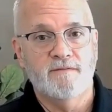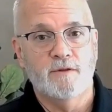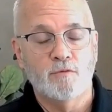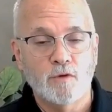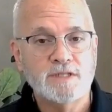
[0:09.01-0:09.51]

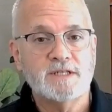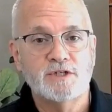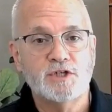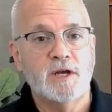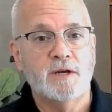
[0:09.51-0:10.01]
the Royce and
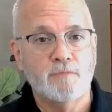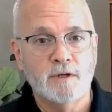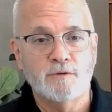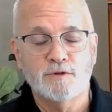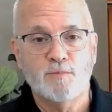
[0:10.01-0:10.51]
Jane
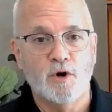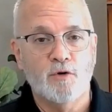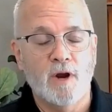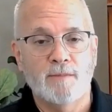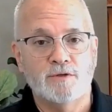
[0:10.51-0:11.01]
Reynolds
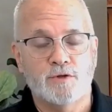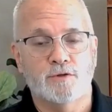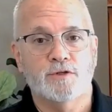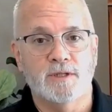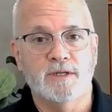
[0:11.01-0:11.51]
program in
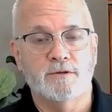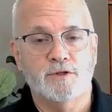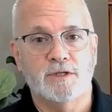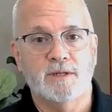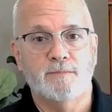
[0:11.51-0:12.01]
church
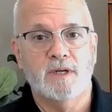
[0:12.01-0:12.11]
leadership.